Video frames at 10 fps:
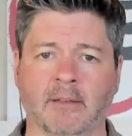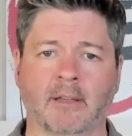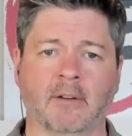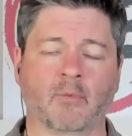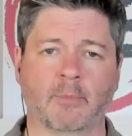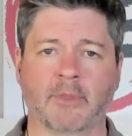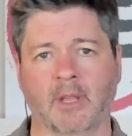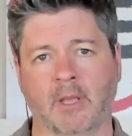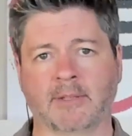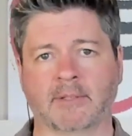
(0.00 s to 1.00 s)
kind of woman that
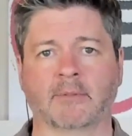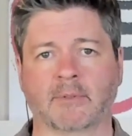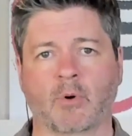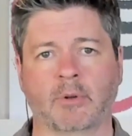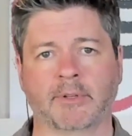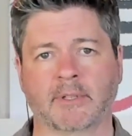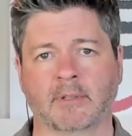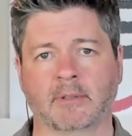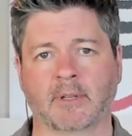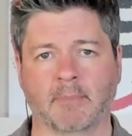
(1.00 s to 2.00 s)
has those qualities
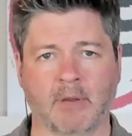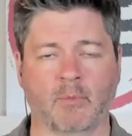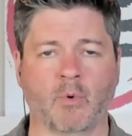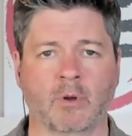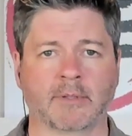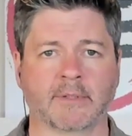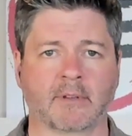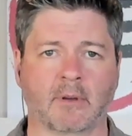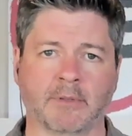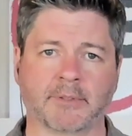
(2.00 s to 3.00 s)
that, that a man wants
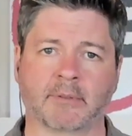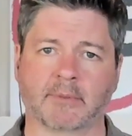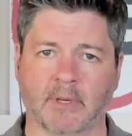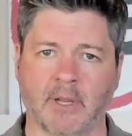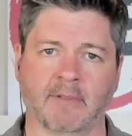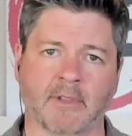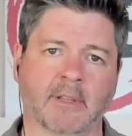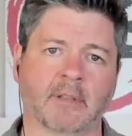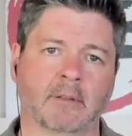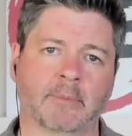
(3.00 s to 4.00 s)
also is going to have that
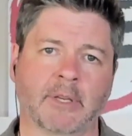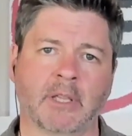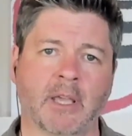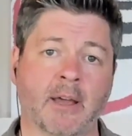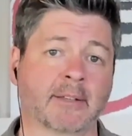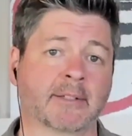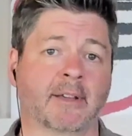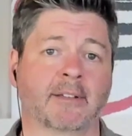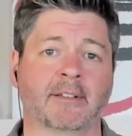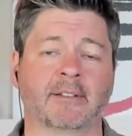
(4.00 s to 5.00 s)
little chaotic
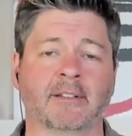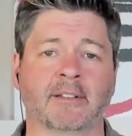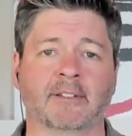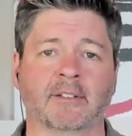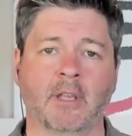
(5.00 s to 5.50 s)
side and it's